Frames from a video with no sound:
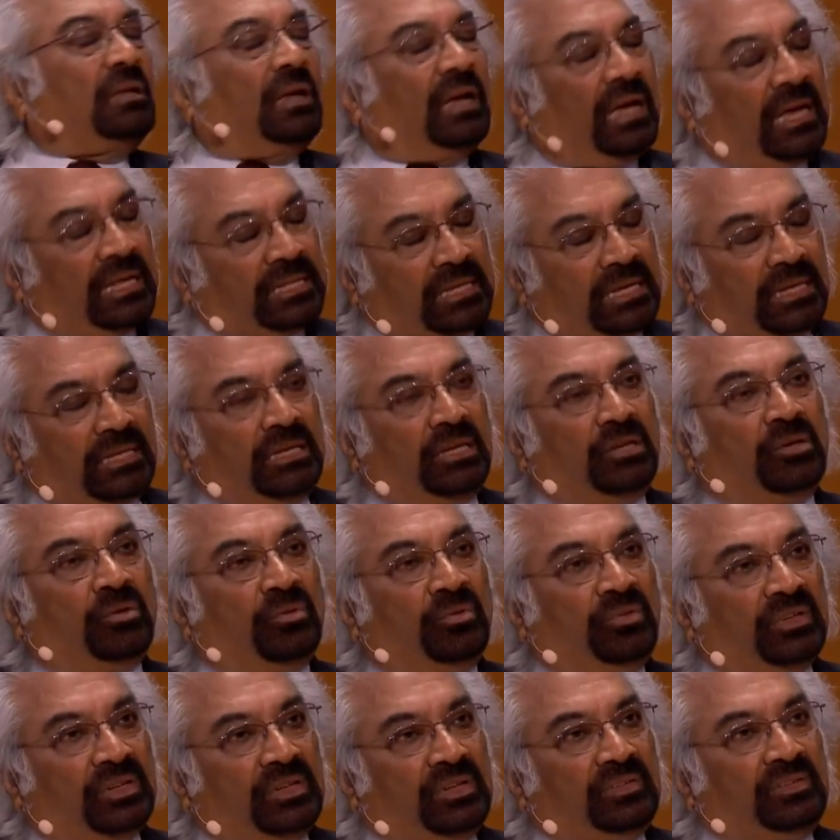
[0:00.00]
I think
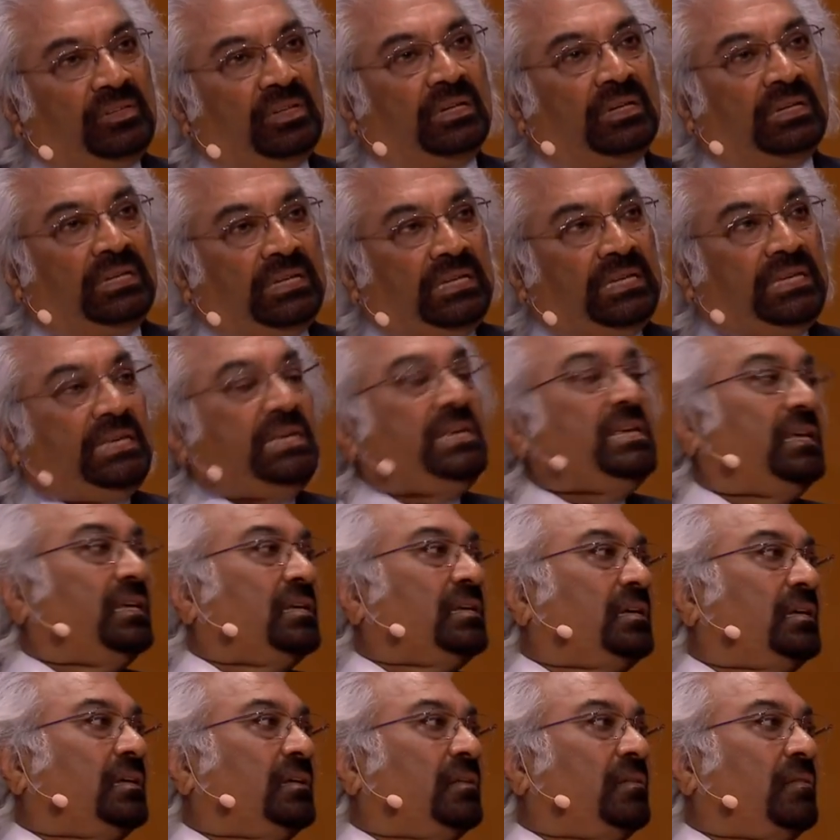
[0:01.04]
inclusion is the key.
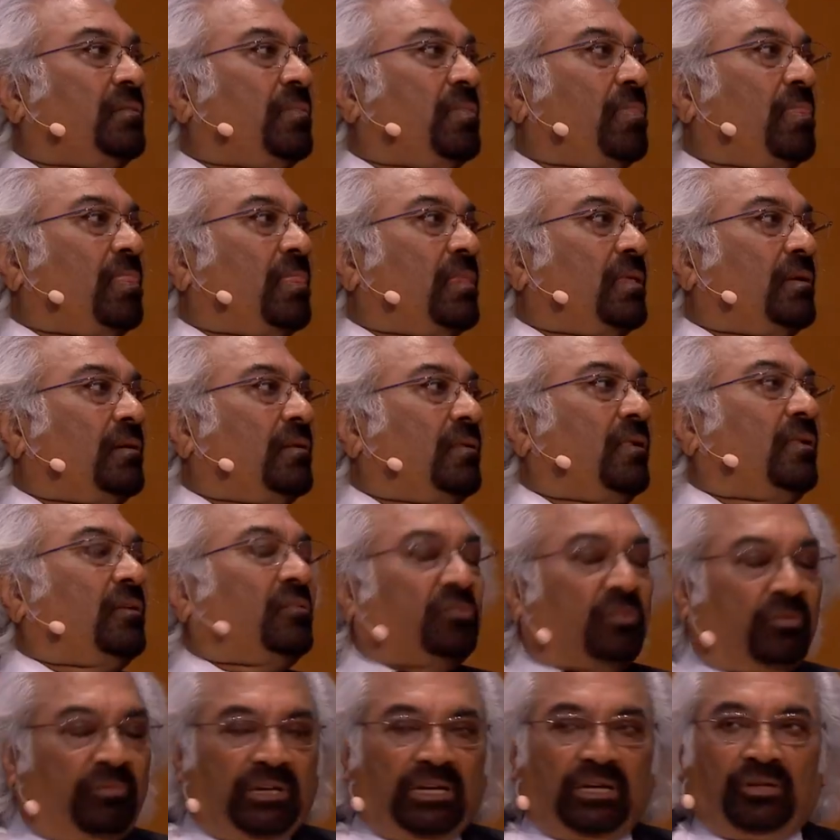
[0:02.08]

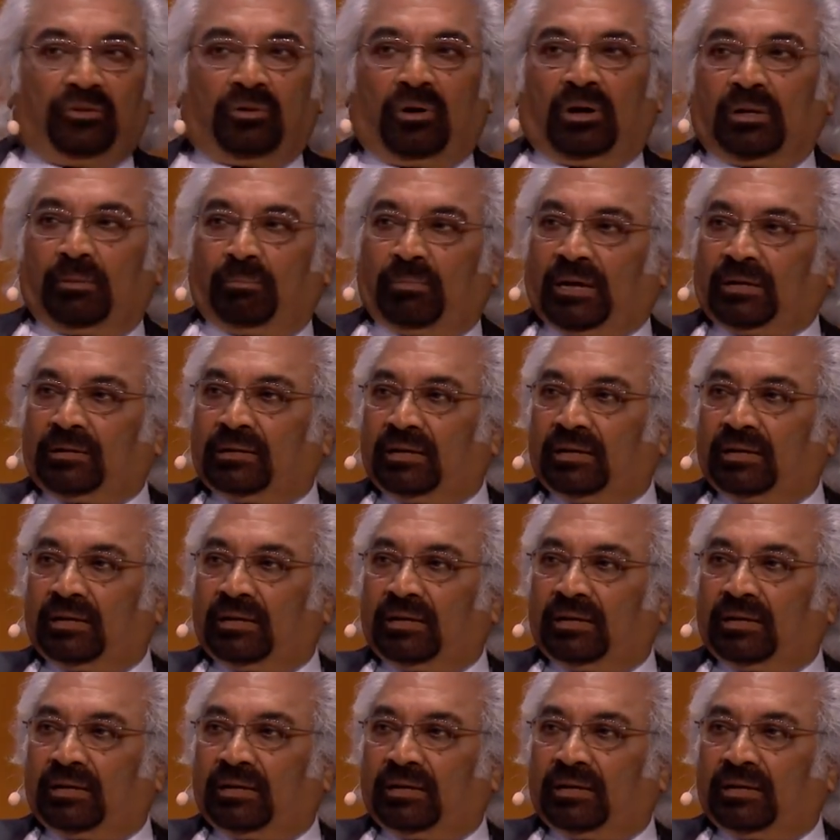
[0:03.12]
So we can talk about